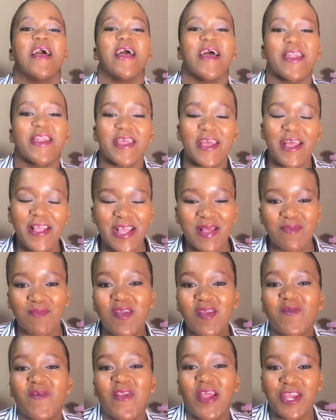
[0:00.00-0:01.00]
An
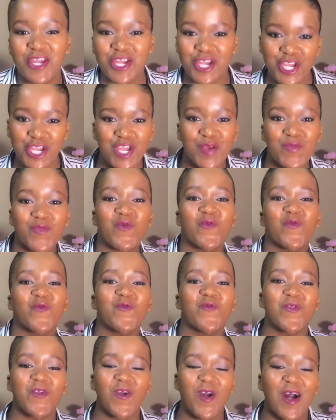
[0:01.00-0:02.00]
intimate relationship
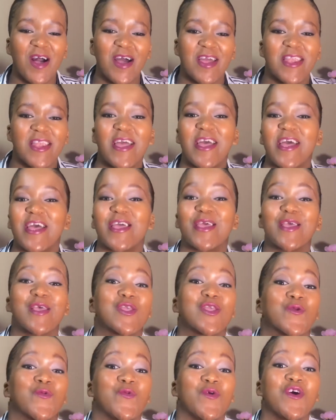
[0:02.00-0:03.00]
with God
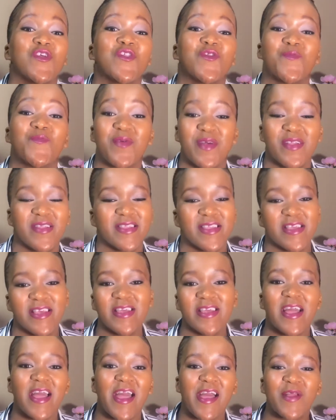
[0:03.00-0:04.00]
is worth
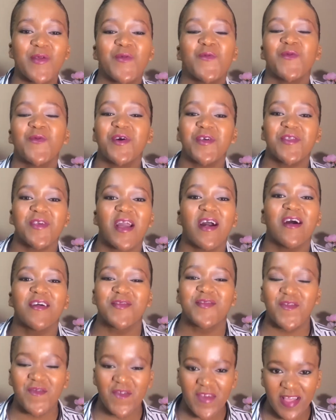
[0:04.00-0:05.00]
building and worth
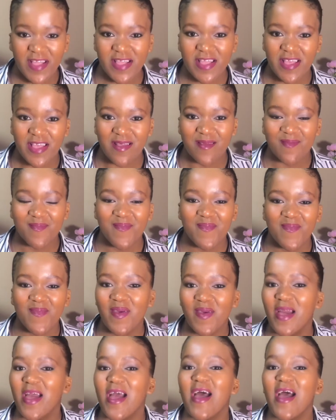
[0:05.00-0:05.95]
cultivating.